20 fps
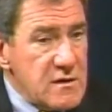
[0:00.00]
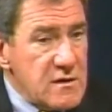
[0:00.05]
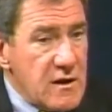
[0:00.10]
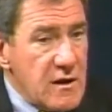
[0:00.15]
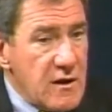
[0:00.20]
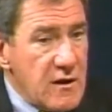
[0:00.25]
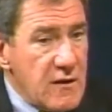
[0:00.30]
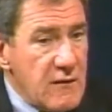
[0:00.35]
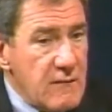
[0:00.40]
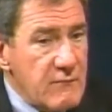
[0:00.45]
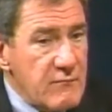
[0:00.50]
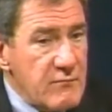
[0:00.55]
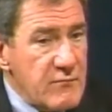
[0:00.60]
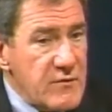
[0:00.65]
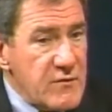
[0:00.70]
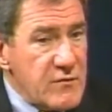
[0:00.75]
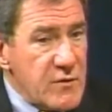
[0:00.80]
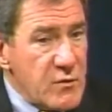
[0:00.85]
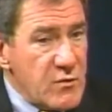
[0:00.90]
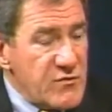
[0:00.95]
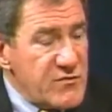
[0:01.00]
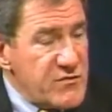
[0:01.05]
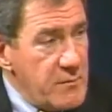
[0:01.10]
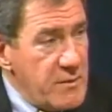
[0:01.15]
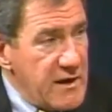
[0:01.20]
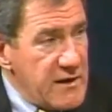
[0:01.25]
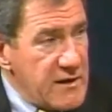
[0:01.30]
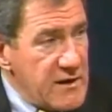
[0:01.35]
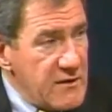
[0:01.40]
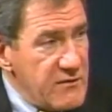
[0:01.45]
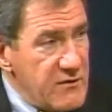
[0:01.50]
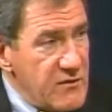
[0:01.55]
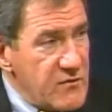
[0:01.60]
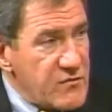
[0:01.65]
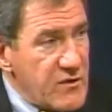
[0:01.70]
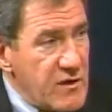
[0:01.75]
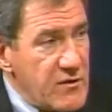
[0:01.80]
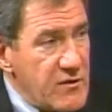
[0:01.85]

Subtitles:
there was debate on this.